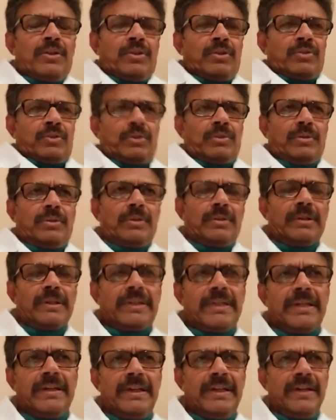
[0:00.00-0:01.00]
So
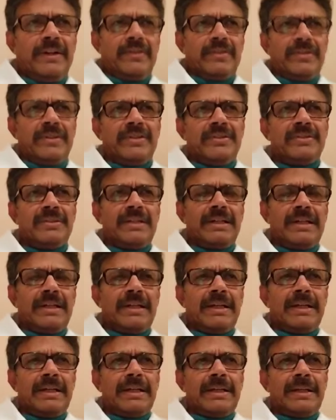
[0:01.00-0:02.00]
kidney disease
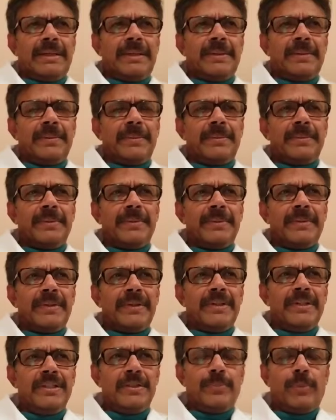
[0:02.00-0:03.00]

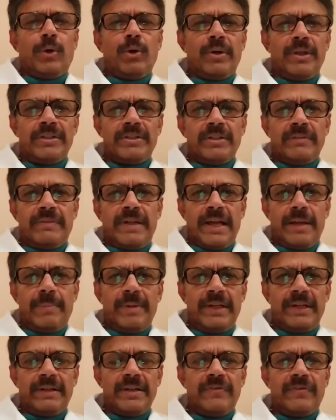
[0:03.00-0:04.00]
is progressive.
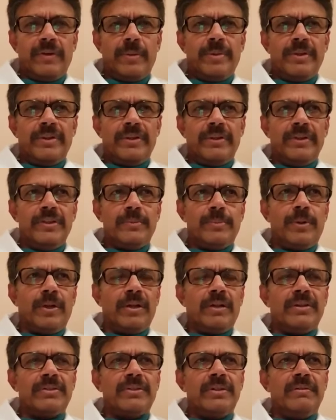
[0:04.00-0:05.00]
Diabetic nephropathy is
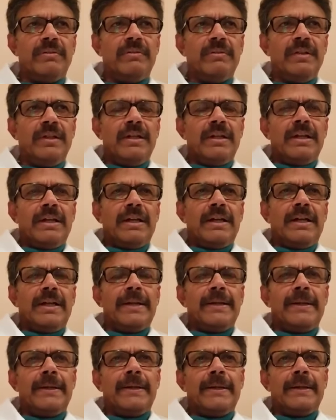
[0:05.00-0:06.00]
progressive,
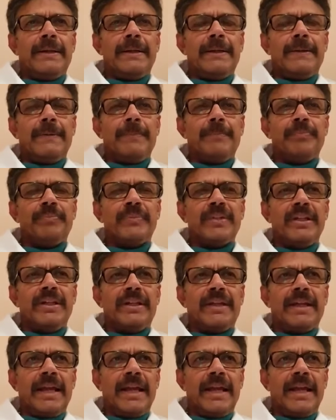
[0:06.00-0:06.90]
and it